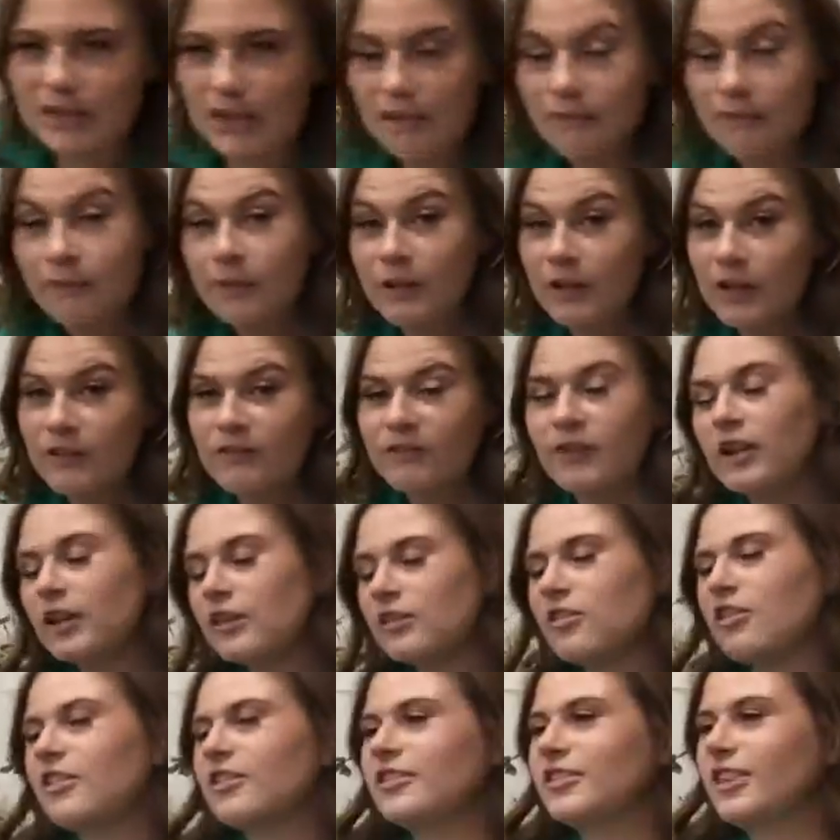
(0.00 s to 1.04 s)
have very, very
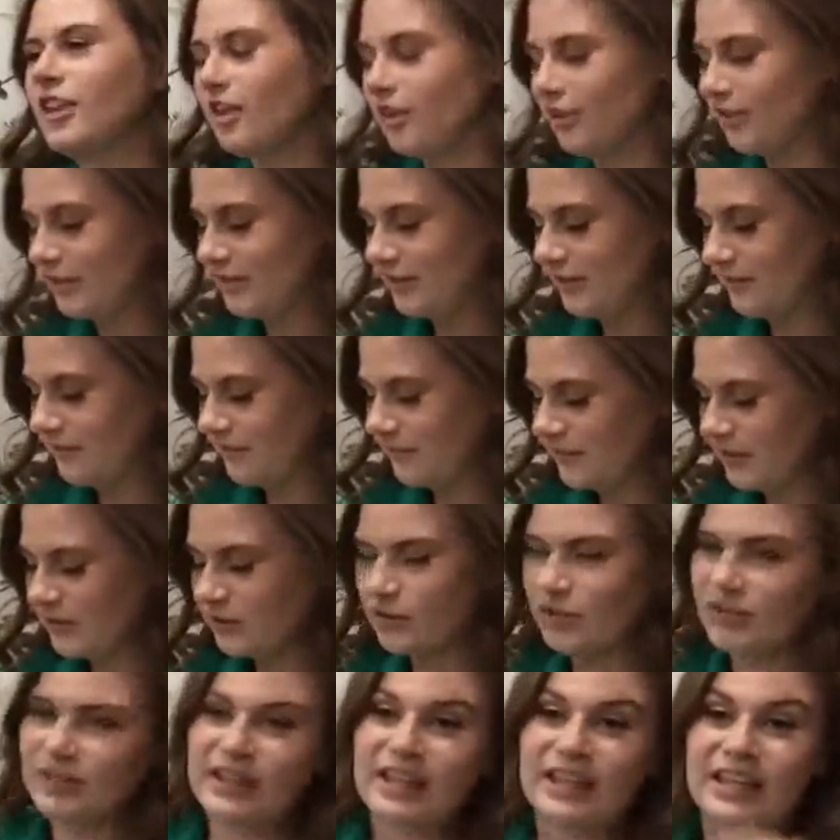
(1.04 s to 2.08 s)
long tongues
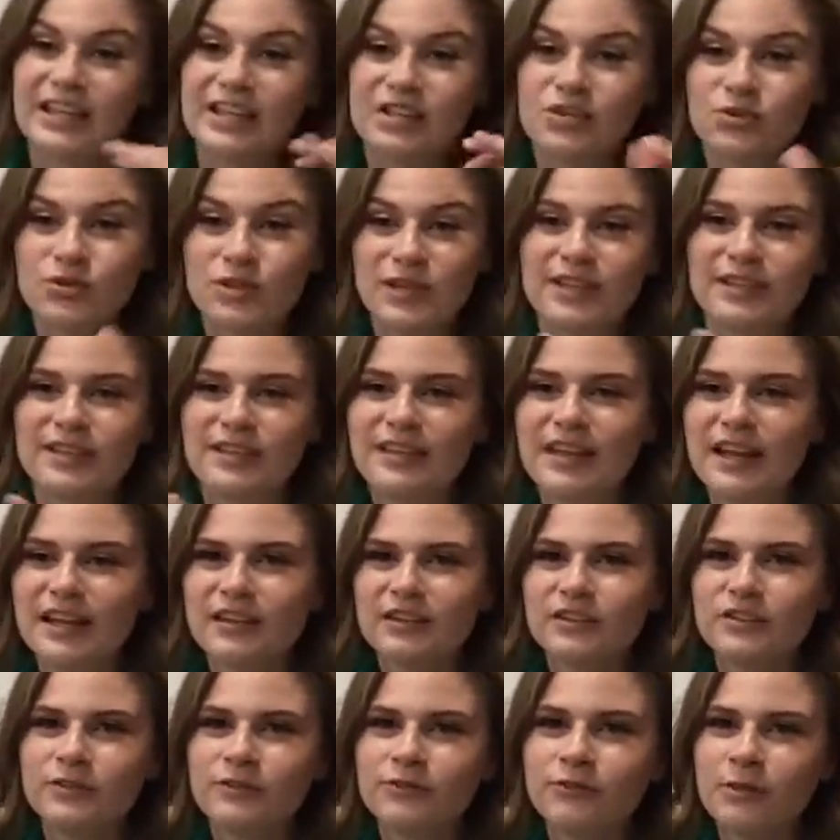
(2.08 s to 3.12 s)
so that they can drink the
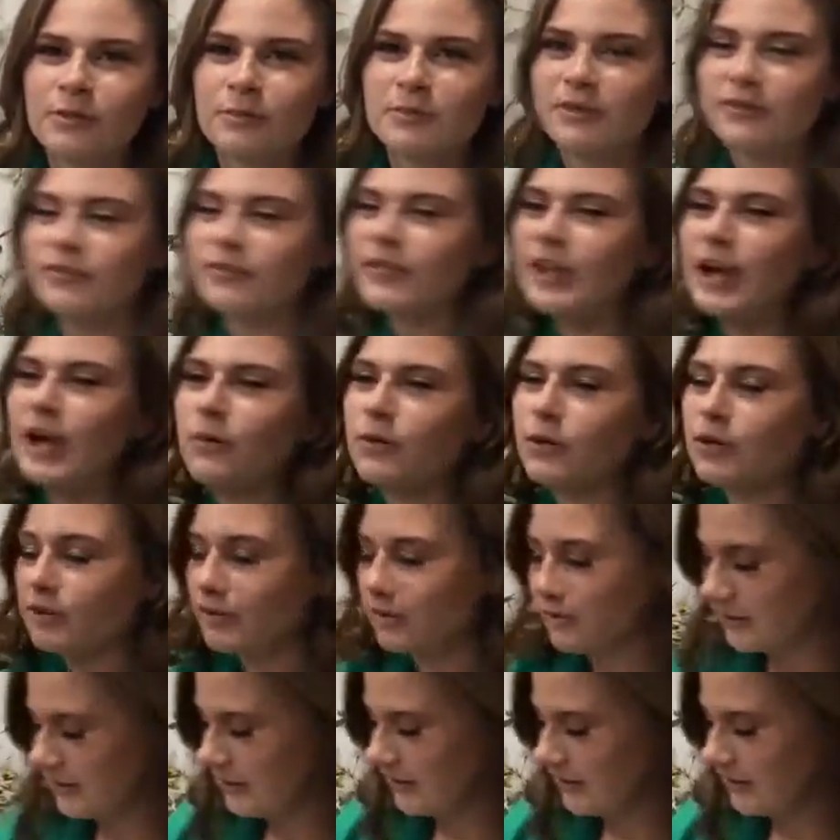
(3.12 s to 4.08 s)
nectar from the flowers.